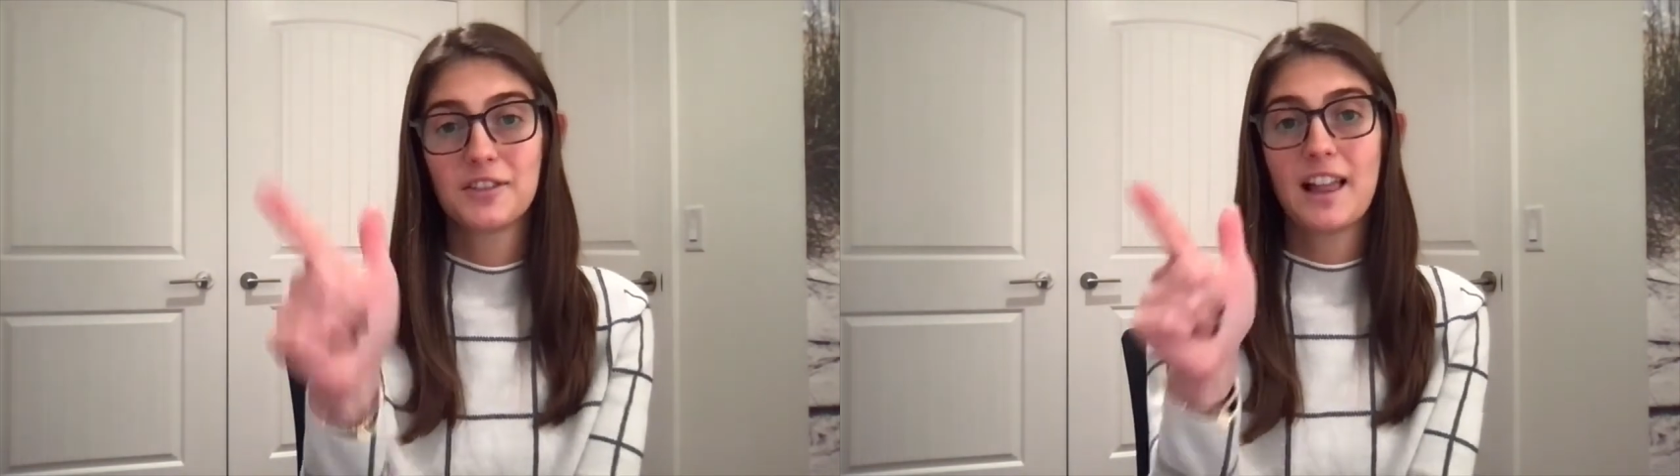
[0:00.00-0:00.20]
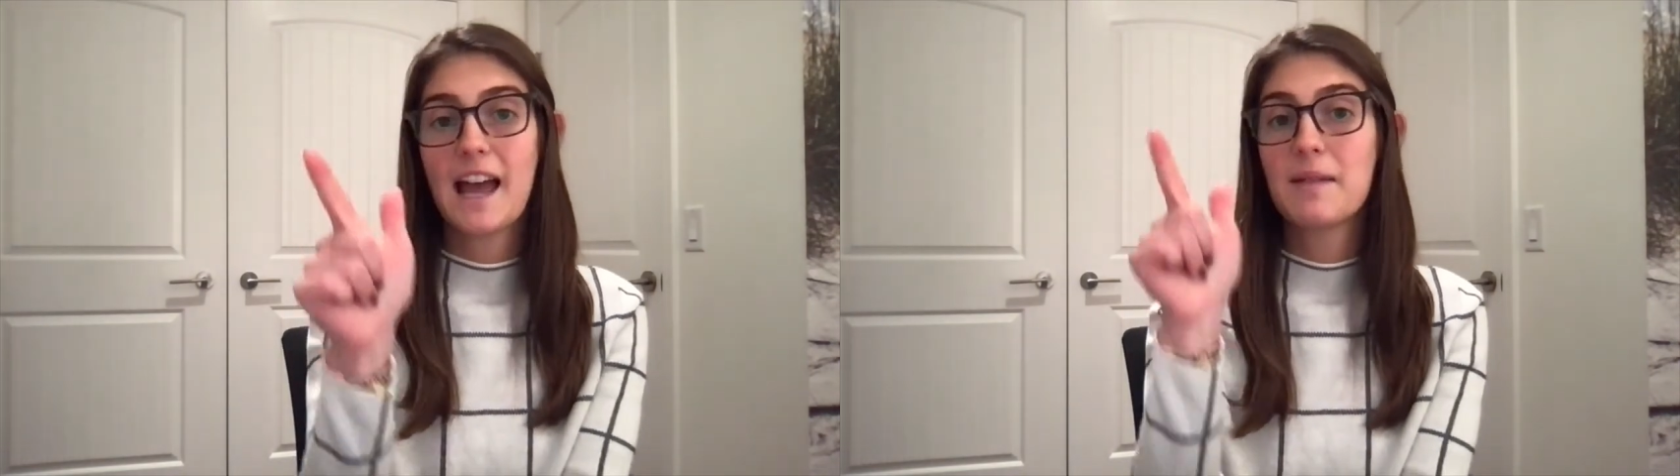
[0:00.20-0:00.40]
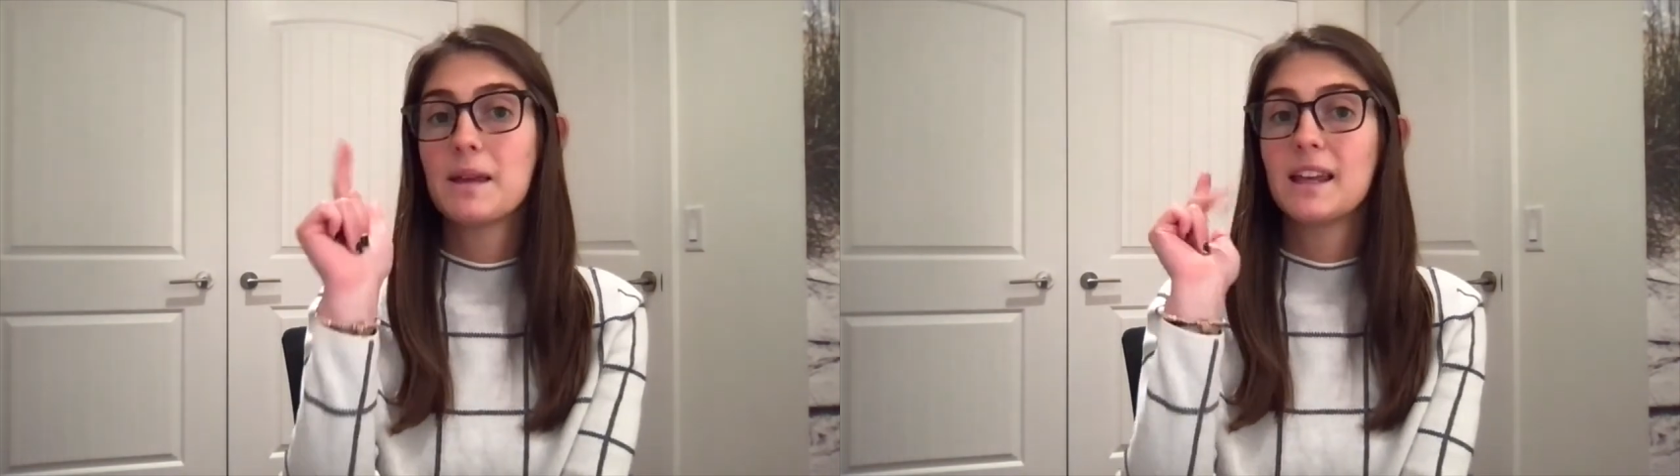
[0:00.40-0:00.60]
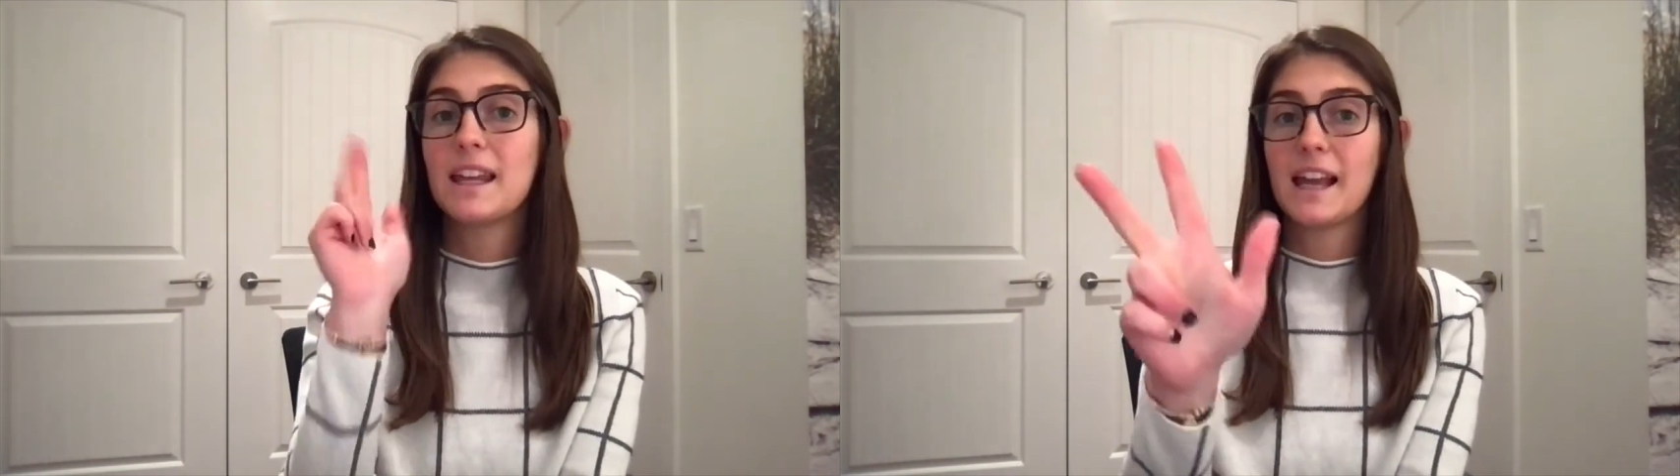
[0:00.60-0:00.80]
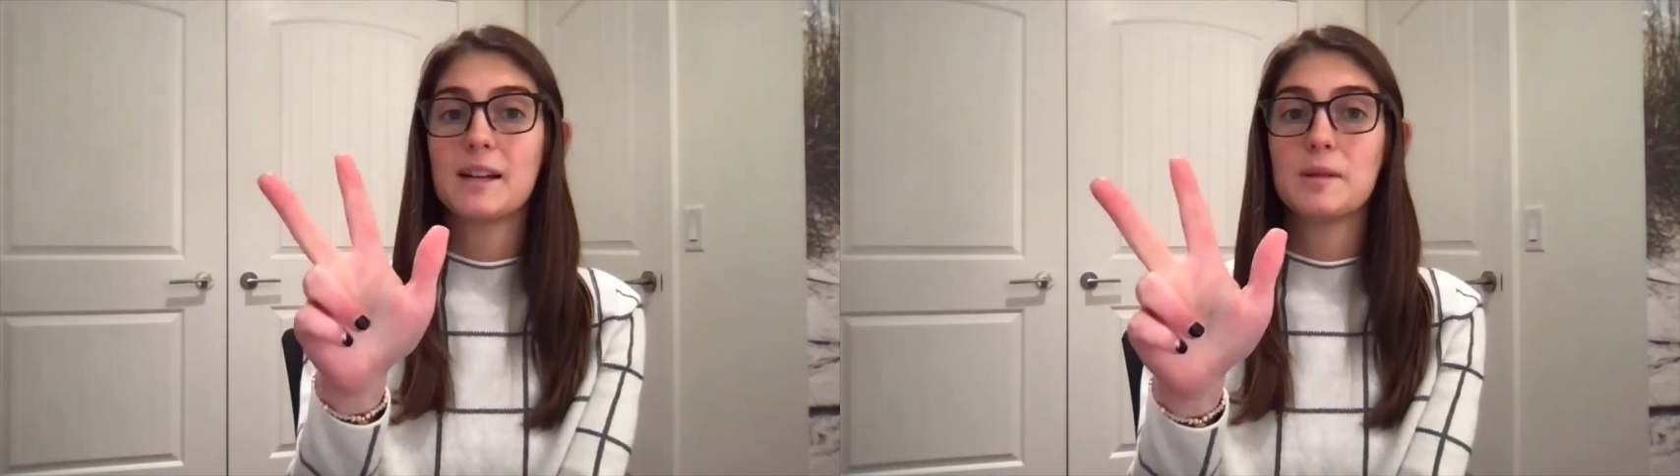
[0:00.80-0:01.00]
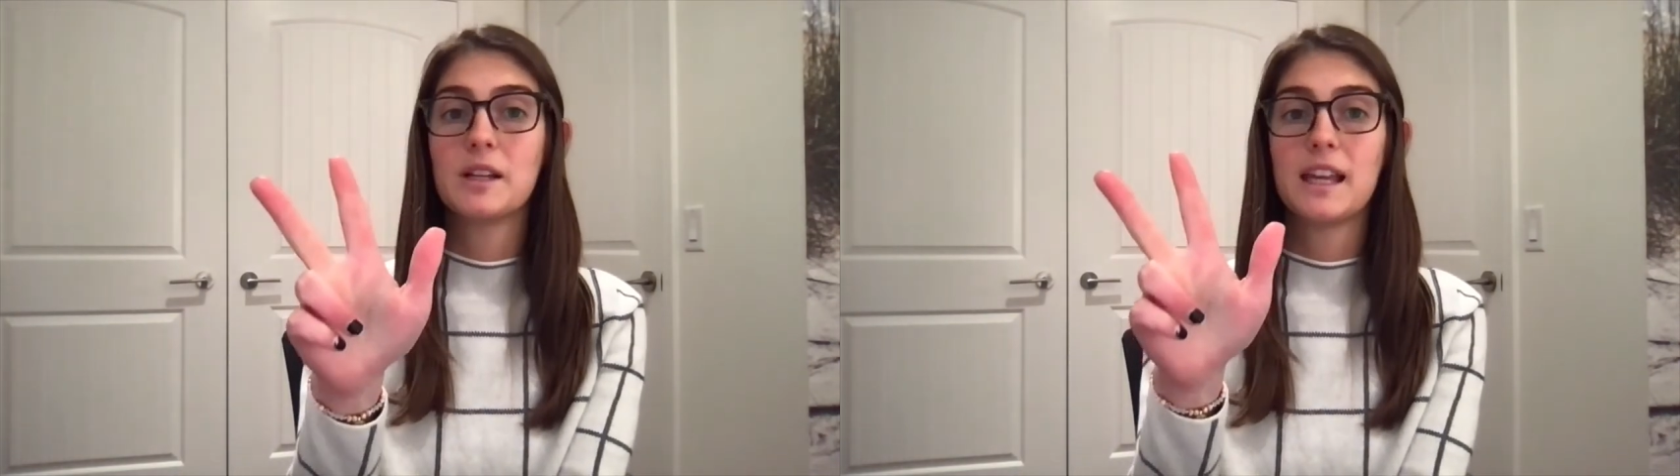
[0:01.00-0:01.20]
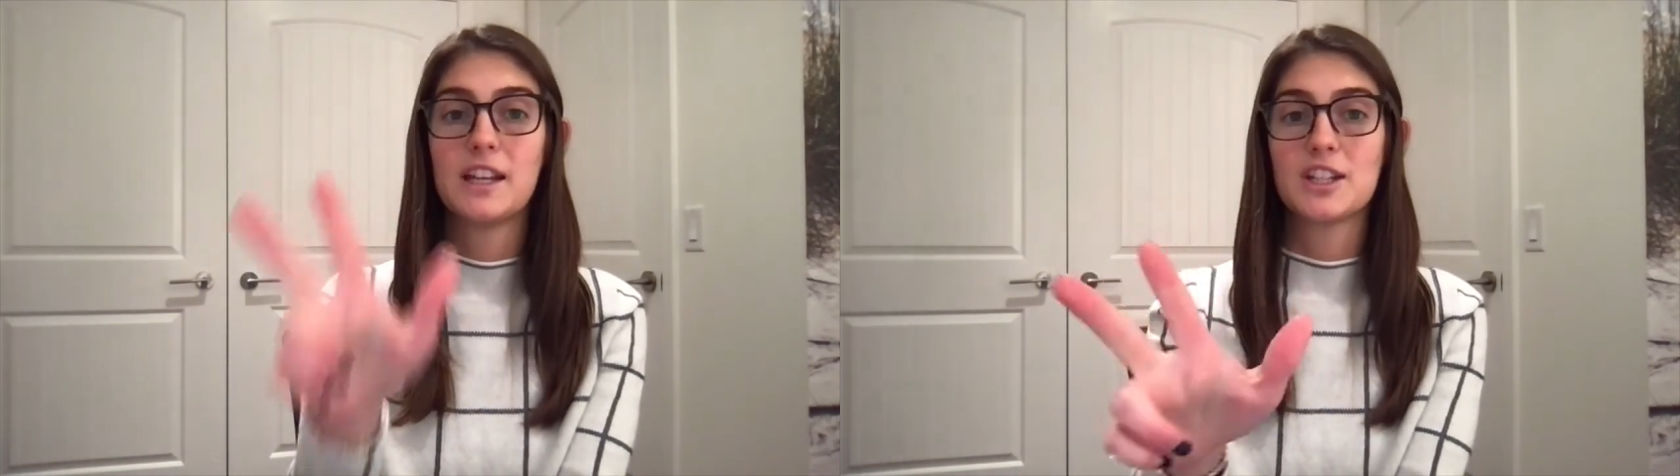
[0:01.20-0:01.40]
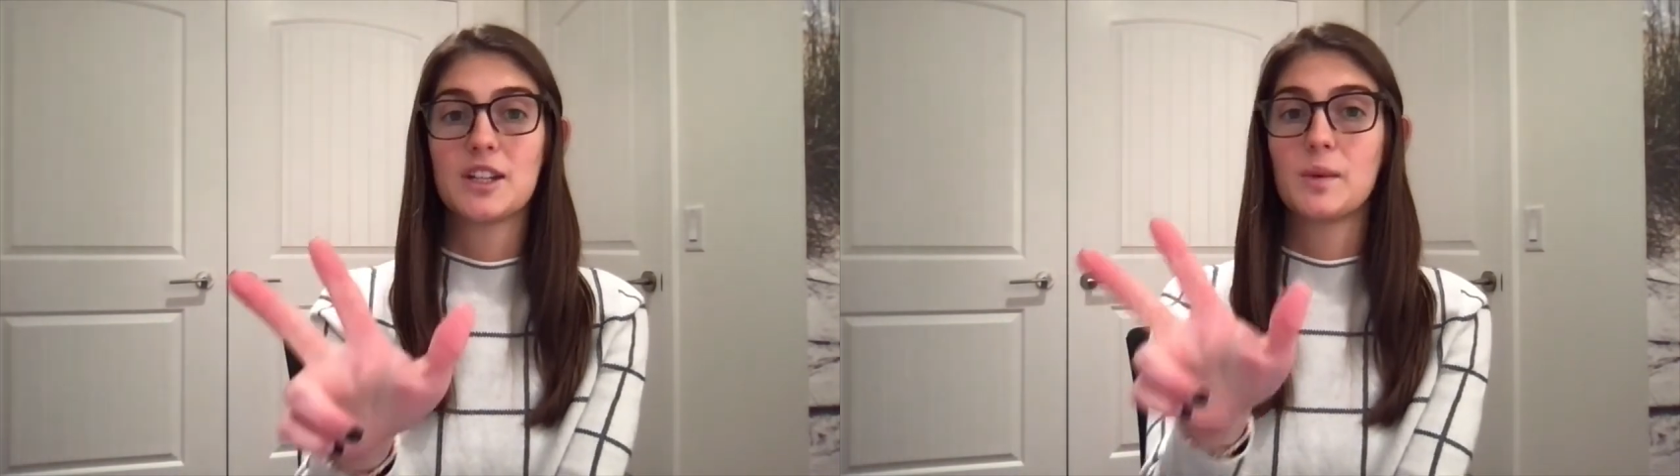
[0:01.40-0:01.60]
reliability, and communication